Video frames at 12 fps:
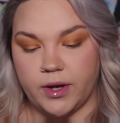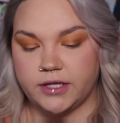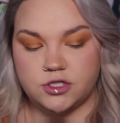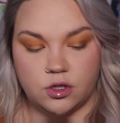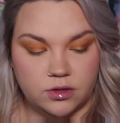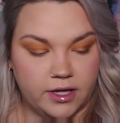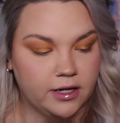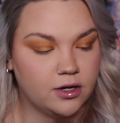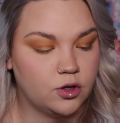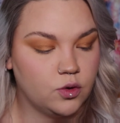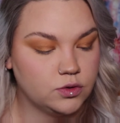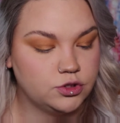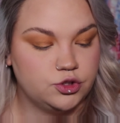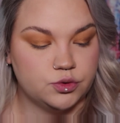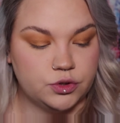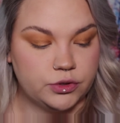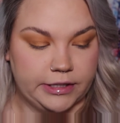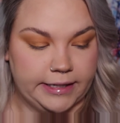I don't like gold
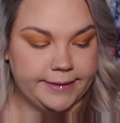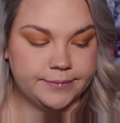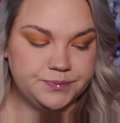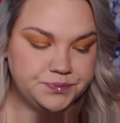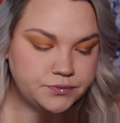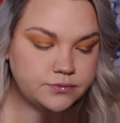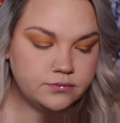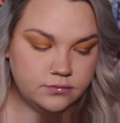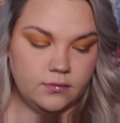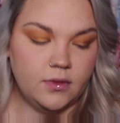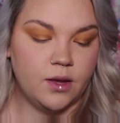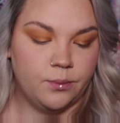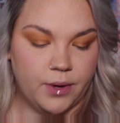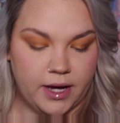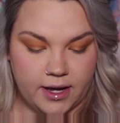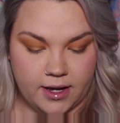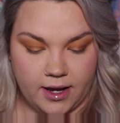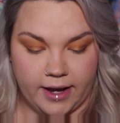jewelry,
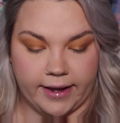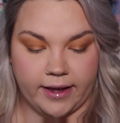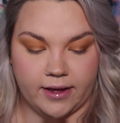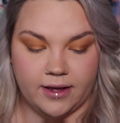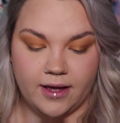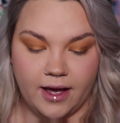but I